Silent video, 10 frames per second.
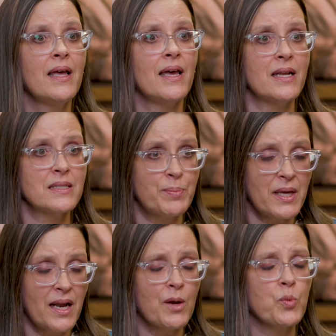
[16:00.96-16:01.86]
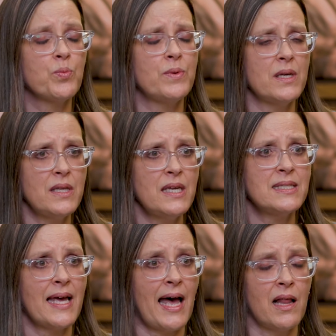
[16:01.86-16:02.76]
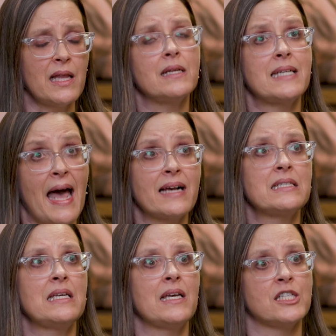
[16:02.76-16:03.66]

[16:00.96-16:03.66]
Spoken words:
It has been a really taxing